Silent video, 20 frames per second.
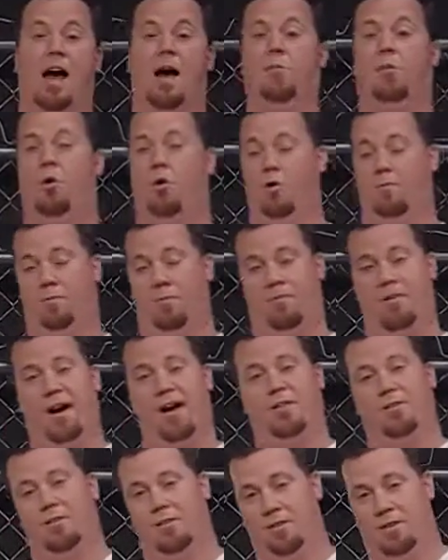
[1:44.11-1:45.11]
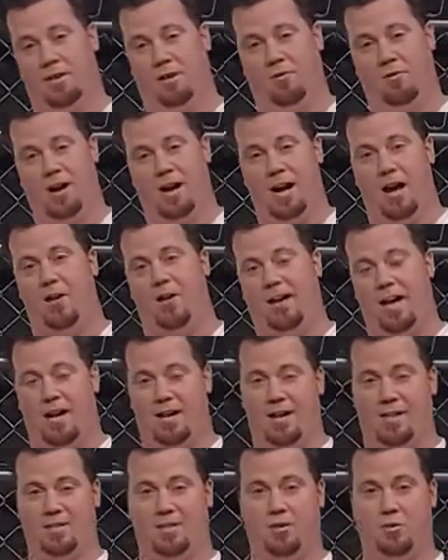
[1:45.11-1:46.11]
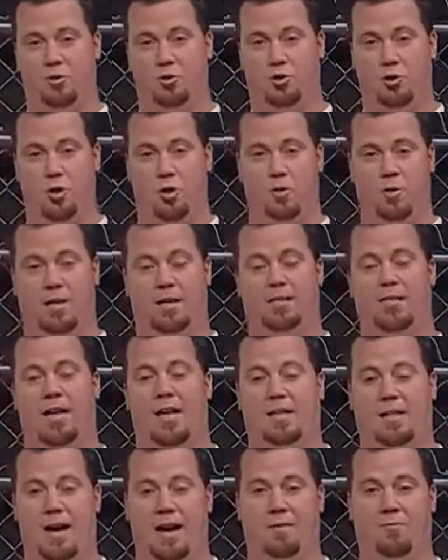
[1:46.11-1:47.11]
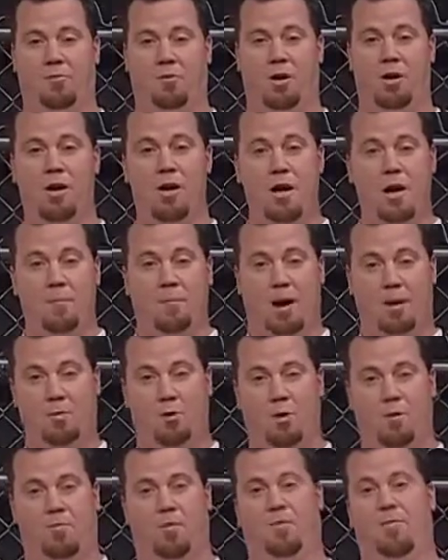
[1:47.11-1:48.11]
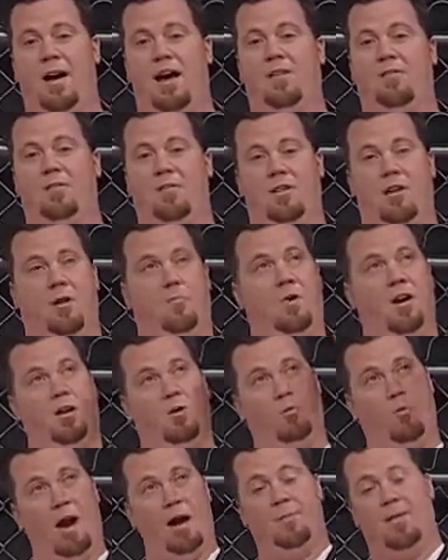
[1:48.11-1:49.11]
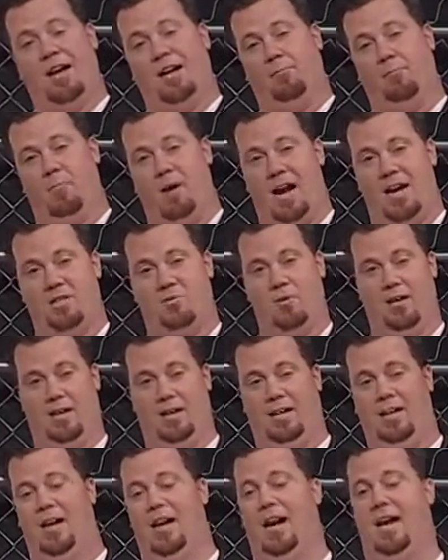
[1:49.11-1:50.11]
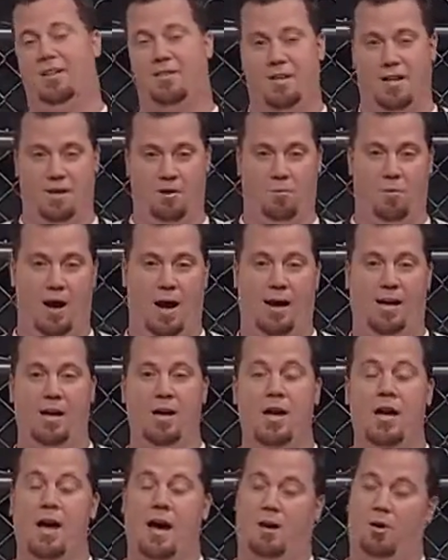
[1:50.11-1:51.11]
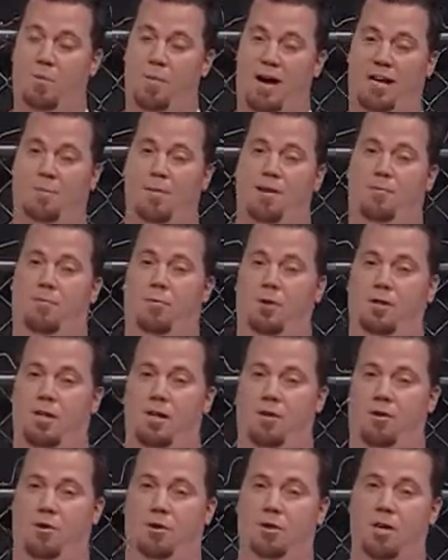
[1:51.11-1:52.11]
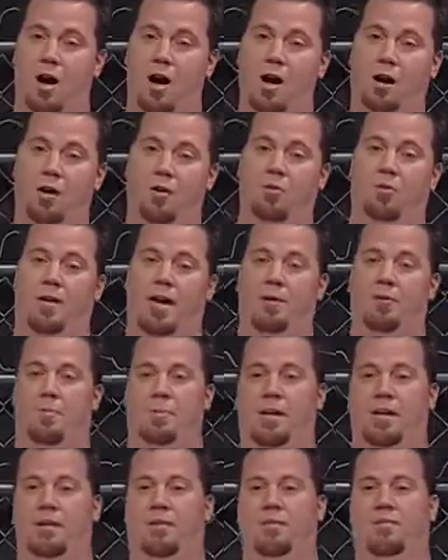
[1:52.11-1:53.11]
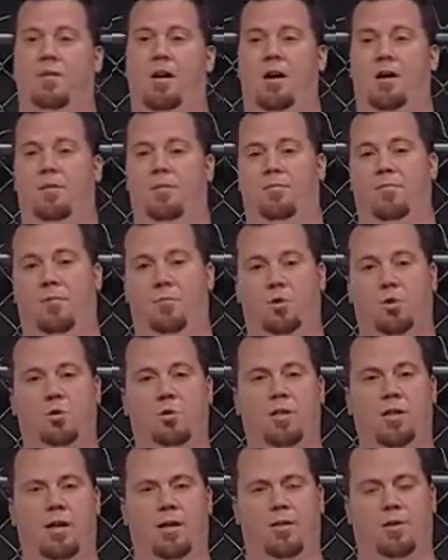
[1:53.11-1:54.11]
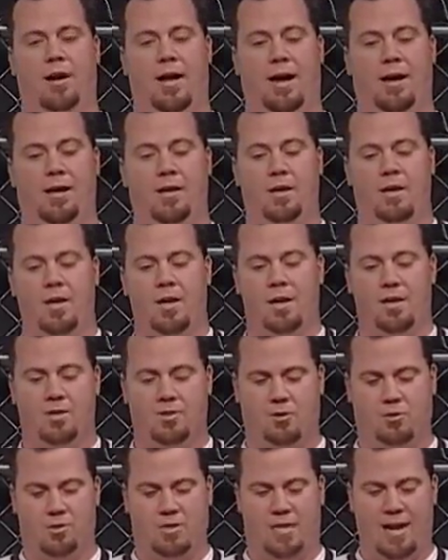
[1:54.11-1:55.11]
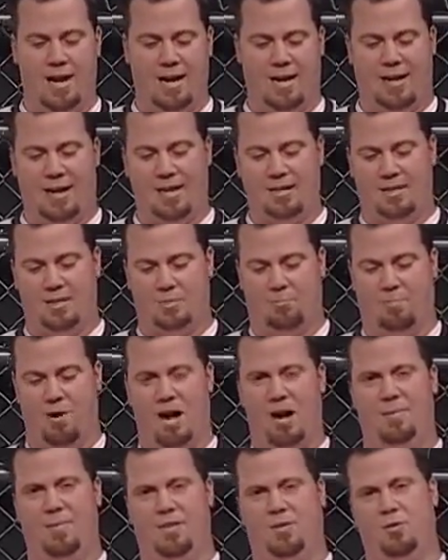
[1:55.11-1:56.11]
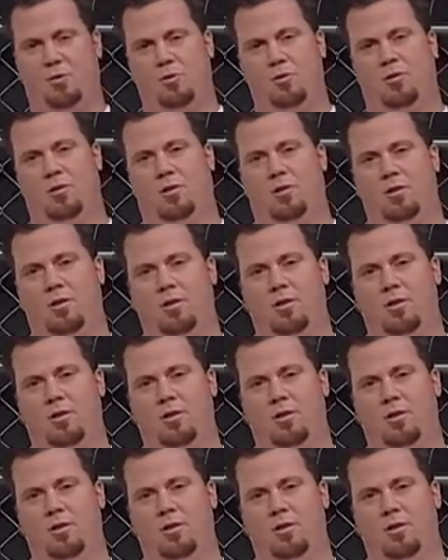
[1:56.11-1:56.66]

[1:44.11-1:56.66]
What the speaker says: I'm going for Father of the Year right now. I got a nice little show that's online for it, but I'm going for Father of the Year. I'm going to grab that brass ring and get it, and I'll tell you why. I go back to my 14-year-old daughter who came to me from school the other day. She goes, Dad, I got this problem at school.